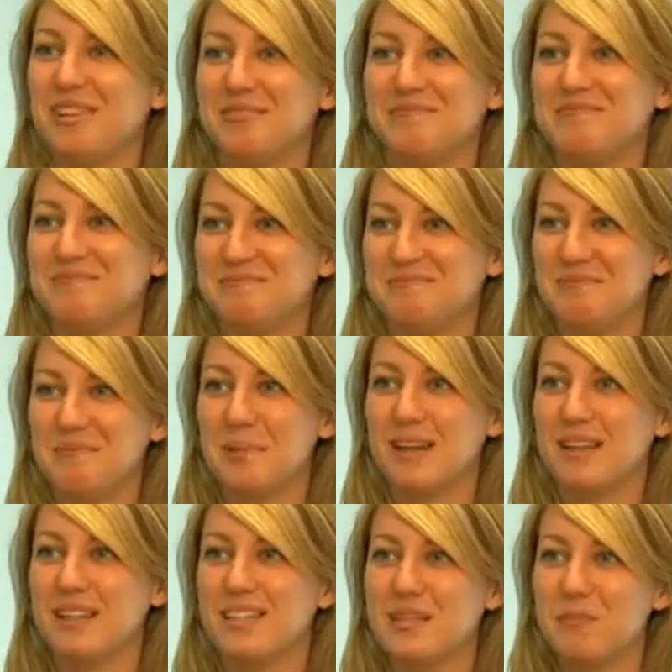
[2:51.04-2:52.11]
no.
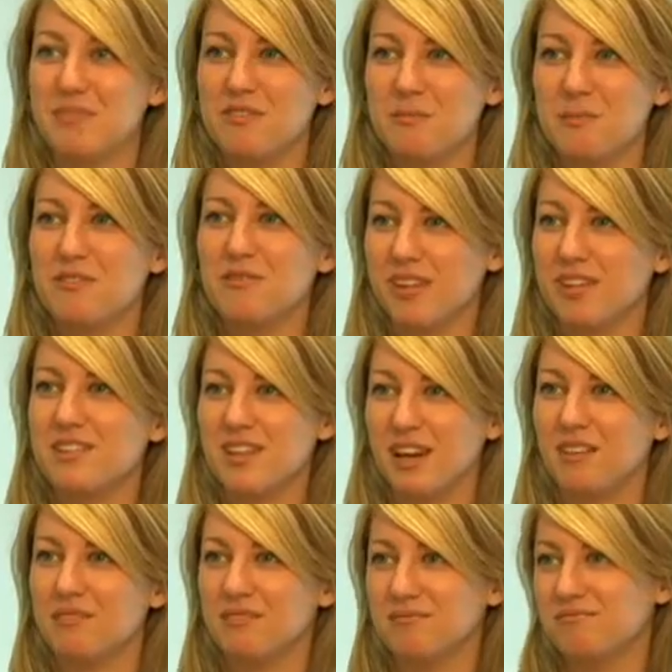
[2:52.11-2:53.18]
But some of my friends
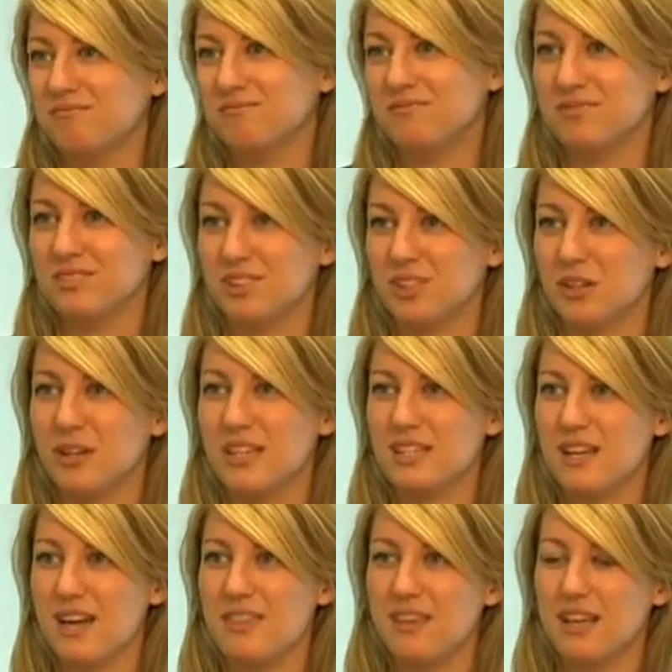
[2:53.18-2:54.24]
have. So
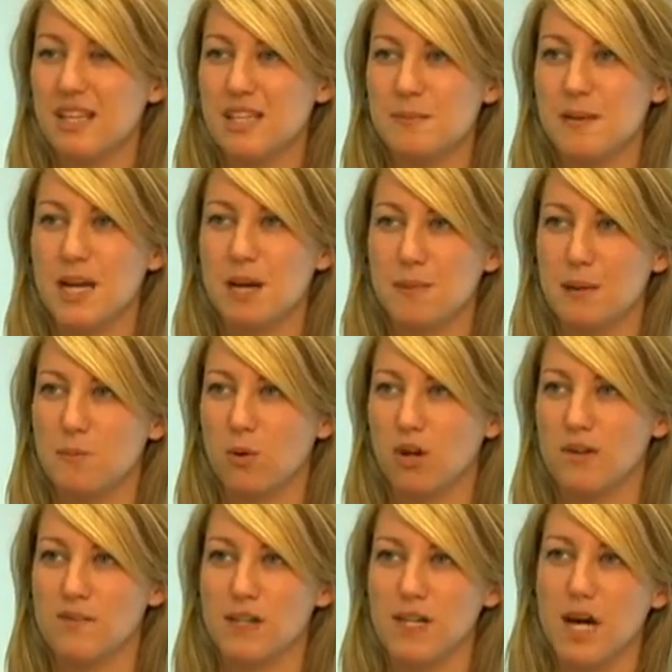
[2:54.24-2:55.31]
it, I think it's becoming
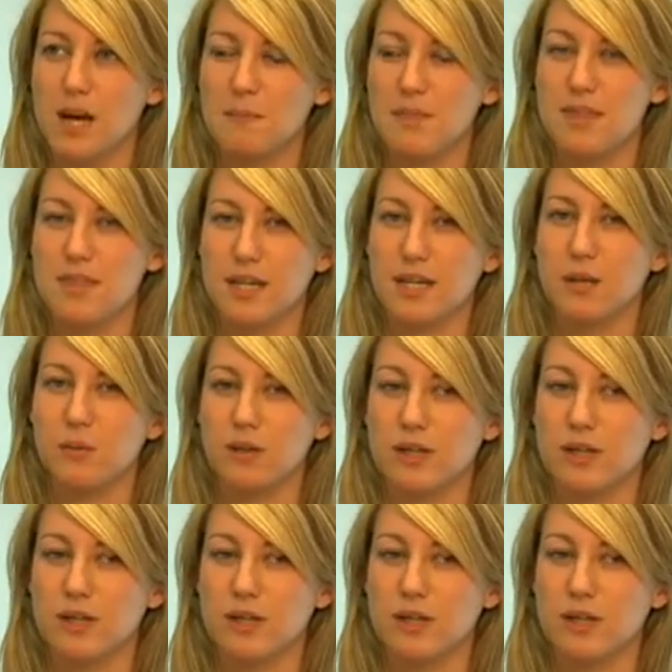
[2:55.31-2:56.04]
more of a common thing,